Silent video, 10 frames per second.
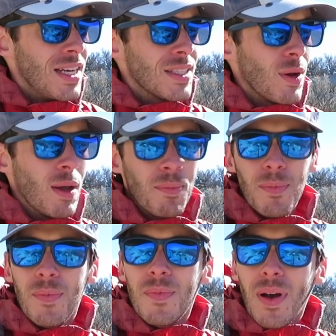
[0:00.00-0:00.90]
So
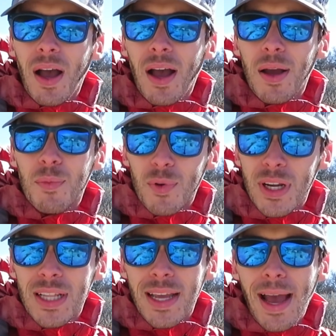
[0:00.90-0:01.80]
I'm
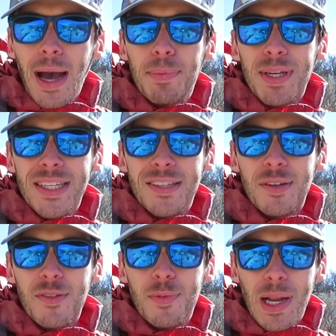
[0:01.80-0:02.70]
really happy to
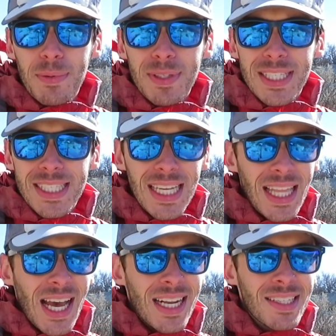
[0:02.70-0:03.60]
have been able to see
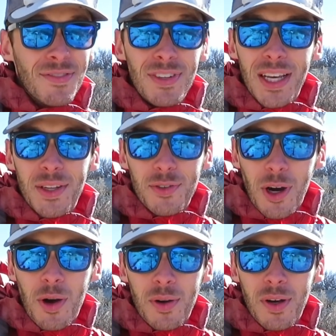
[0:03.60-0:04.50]
that and to fly the
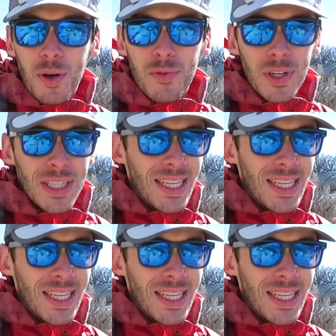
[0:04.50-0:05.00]
drone over it.